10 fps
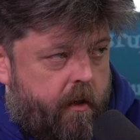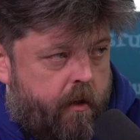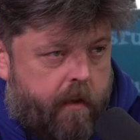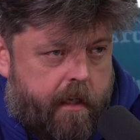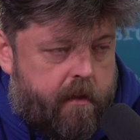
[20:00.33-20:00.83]

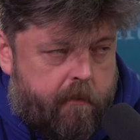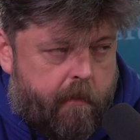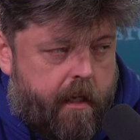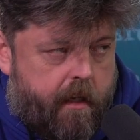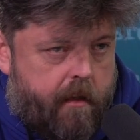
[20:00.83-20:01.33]
you need to
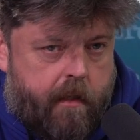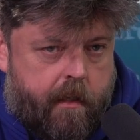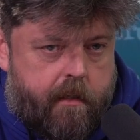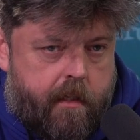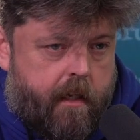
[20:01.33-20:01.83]
make,
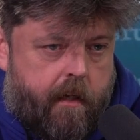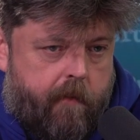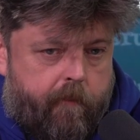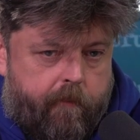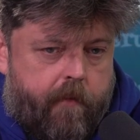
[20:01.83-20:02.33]
let's say,
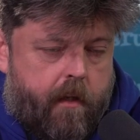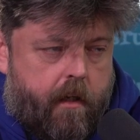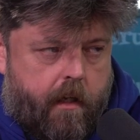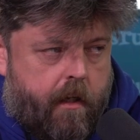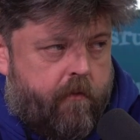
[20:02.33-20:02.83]

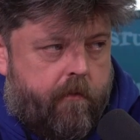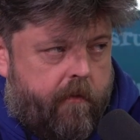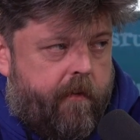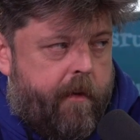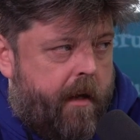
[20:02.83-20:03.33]

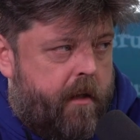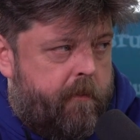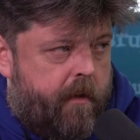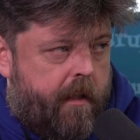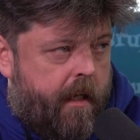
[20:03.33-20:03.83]
£150
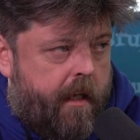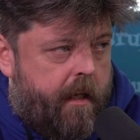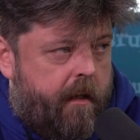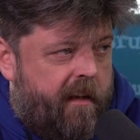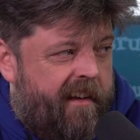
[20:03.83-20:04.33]
per
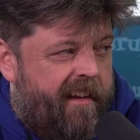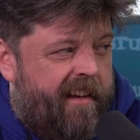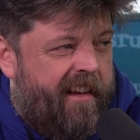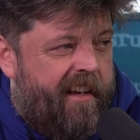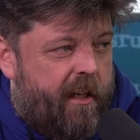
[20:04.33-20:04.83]
day.
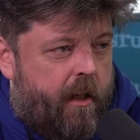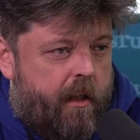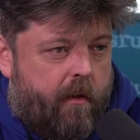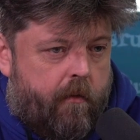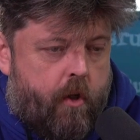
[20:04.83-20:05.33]
You
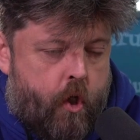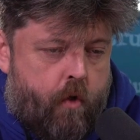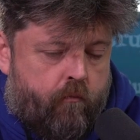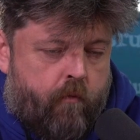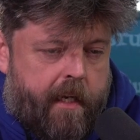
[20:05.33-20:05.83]
know,
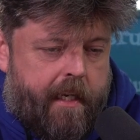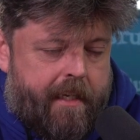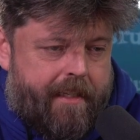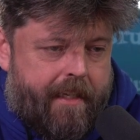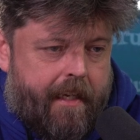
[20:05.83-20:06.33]

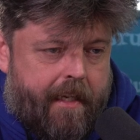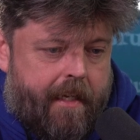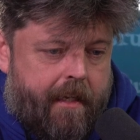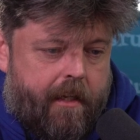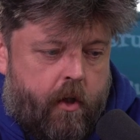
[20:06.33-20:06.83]

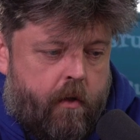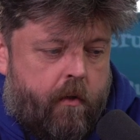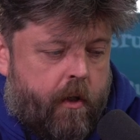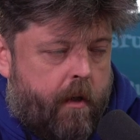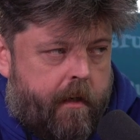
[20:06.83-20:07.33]
realistically, you
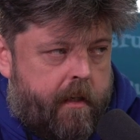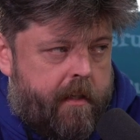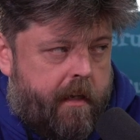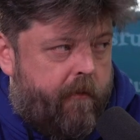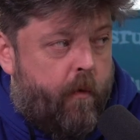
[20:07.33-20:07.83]
can only
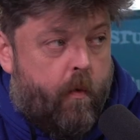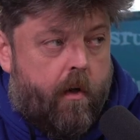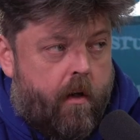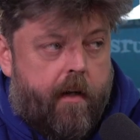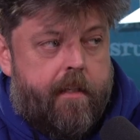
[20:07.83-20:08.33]
see 4
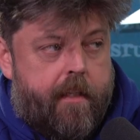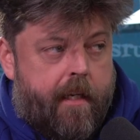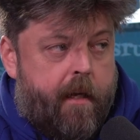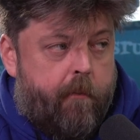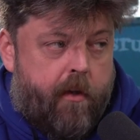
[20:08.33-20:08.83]
clients a
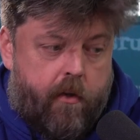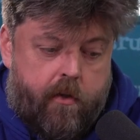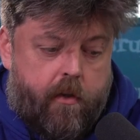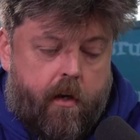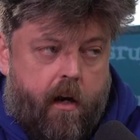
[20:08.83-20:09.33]
day because
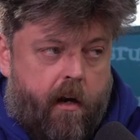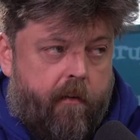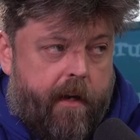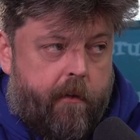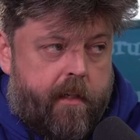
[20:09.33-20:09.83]
you've got a half
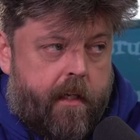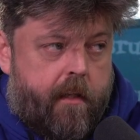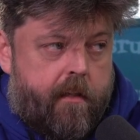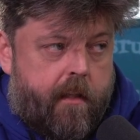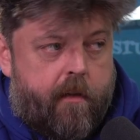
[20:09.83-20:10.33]
hour to get
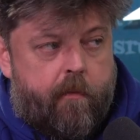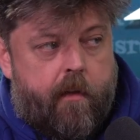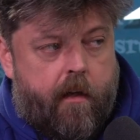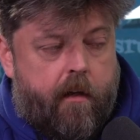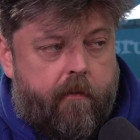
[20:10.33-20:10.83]
to the next
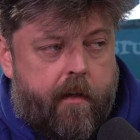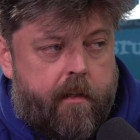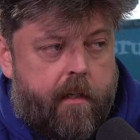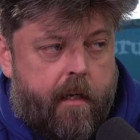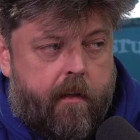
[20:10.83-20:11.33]
one, half hour
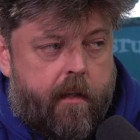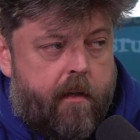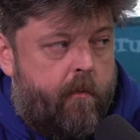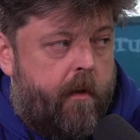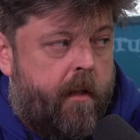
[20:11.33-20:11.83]
to get to the
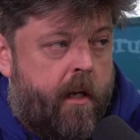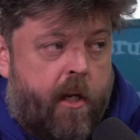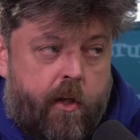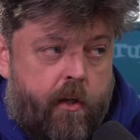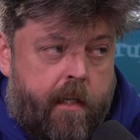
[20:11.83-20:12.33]
next one.
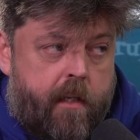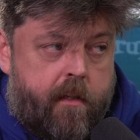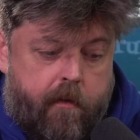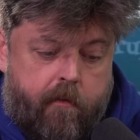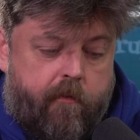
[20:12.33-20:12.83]
You need
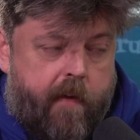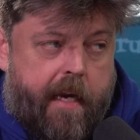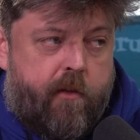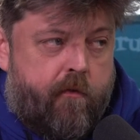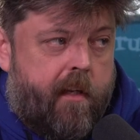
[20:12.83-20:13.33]
to
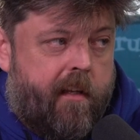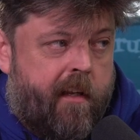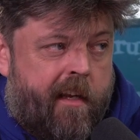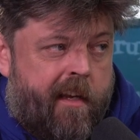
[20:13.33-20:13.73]
factor in